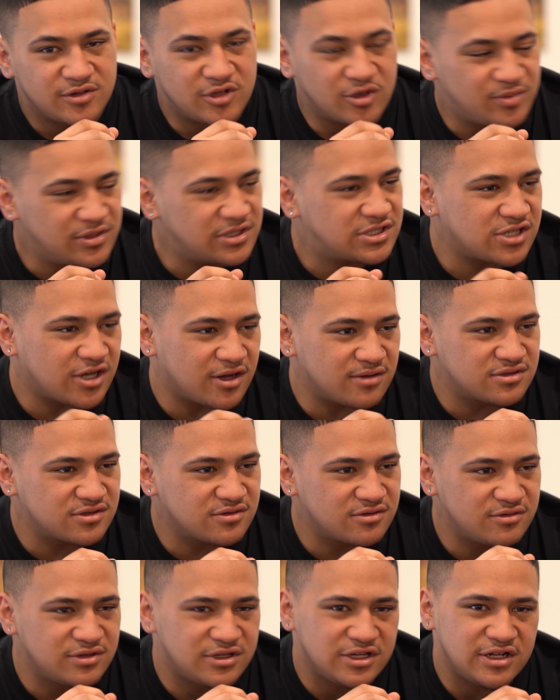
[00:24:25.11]
Yeah. There'll be times
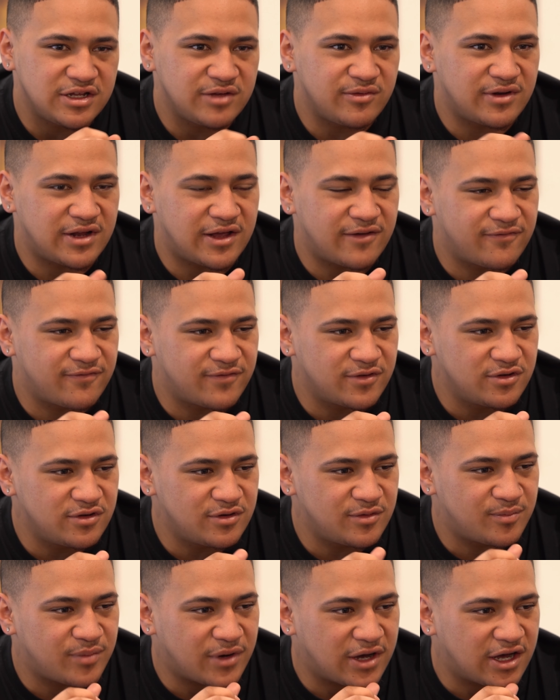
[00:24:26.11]
where we didn't even have
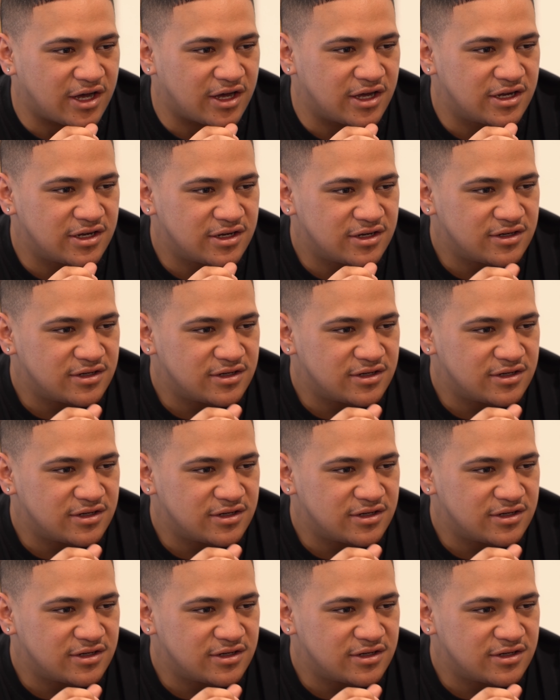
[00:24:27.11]
food, but.